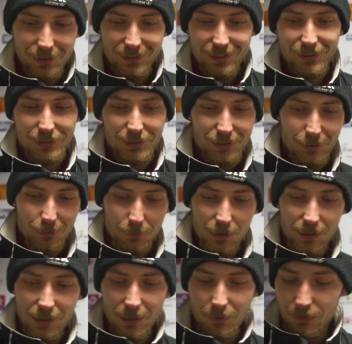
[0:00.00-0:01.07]
It's not my
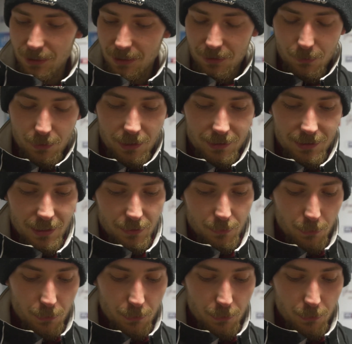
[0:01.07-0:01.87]
type. That's what I said.